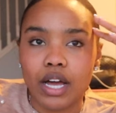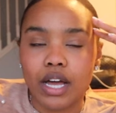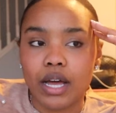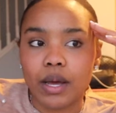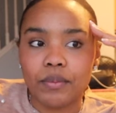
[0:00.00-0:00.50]

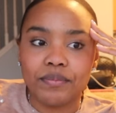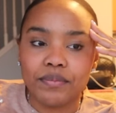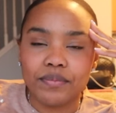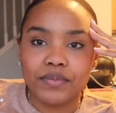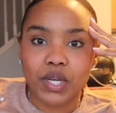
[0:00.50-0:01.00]

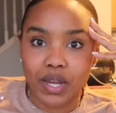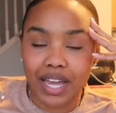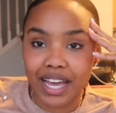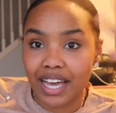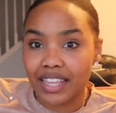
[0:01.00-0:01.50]
So
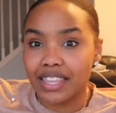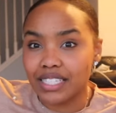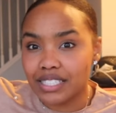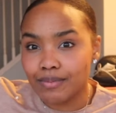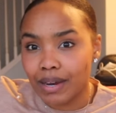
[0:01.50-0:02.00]
yeah,
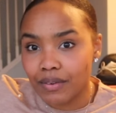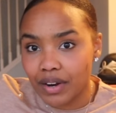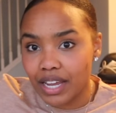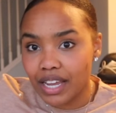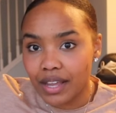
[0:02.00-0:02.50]
this is my
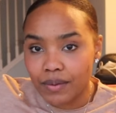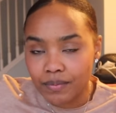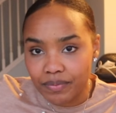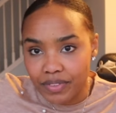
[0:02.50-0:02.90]
ring.